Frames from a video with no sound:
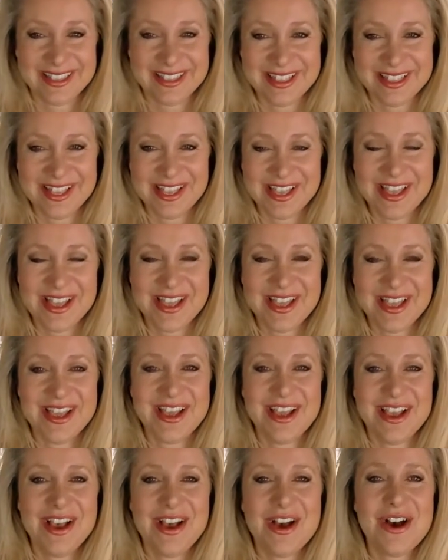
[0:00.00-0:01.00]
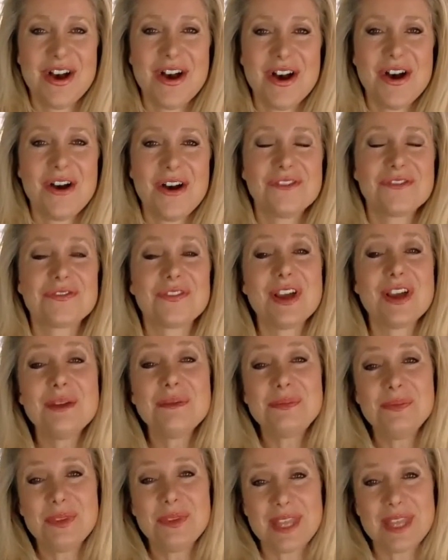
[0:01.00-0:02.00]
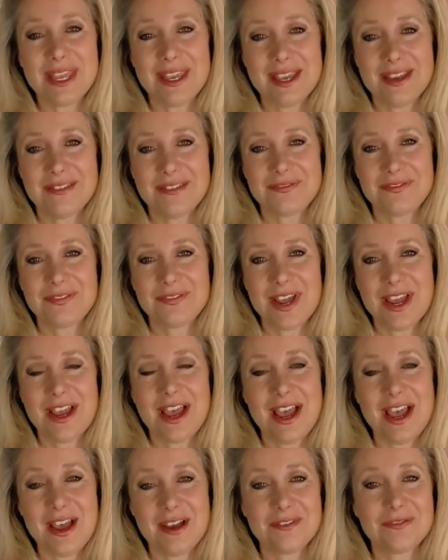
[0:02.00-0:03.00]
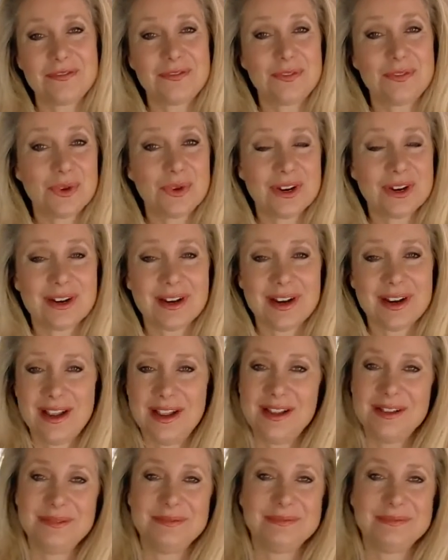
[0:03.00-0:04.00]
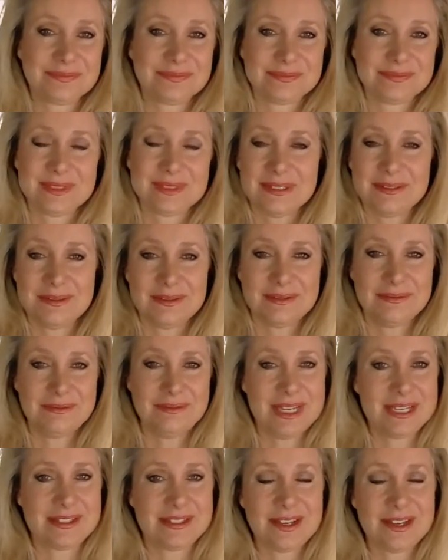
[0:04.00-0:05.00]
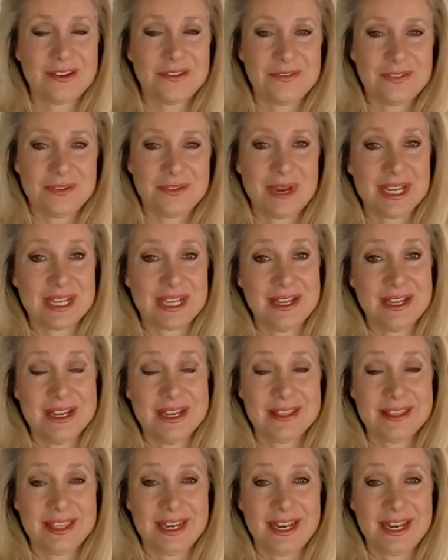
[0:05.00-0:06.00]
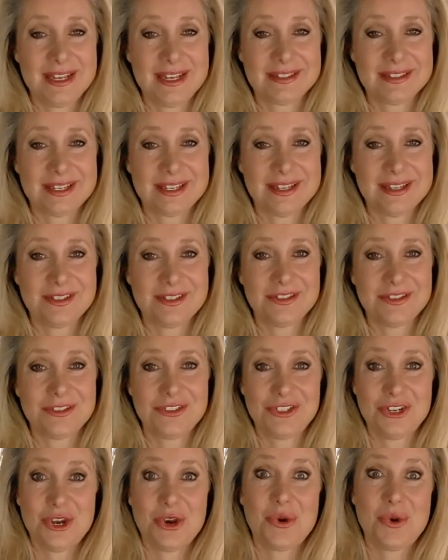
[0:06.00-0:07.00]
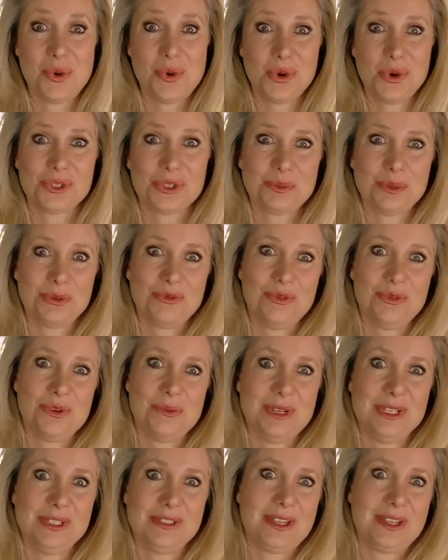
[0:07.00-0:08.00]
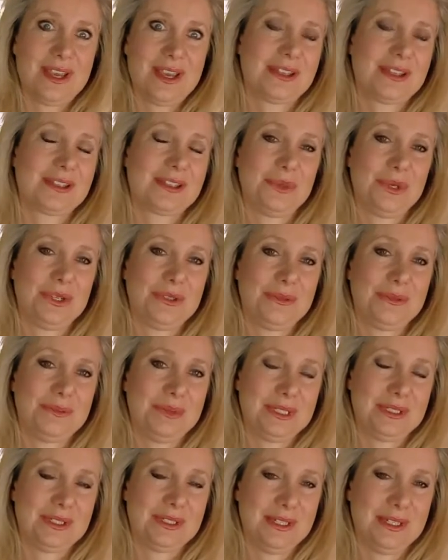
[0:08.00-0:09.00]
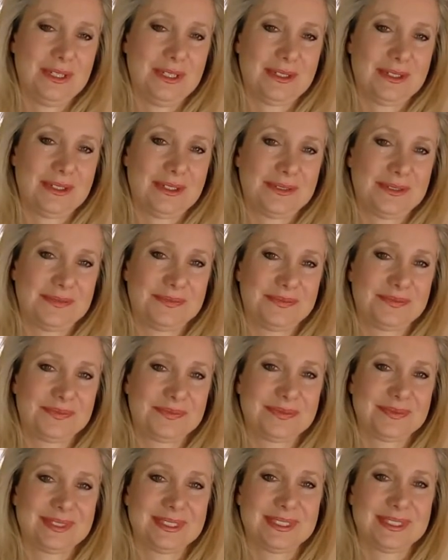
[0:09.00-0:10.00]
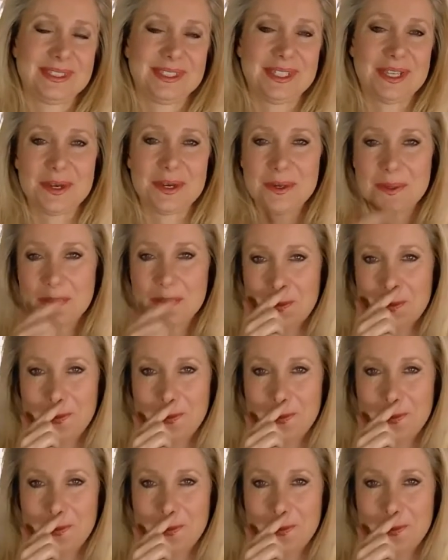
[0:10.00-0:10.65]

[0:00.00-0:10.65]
wow. From, uh, for, uh, for um, myself and my client that has a show horse performance expert business. So,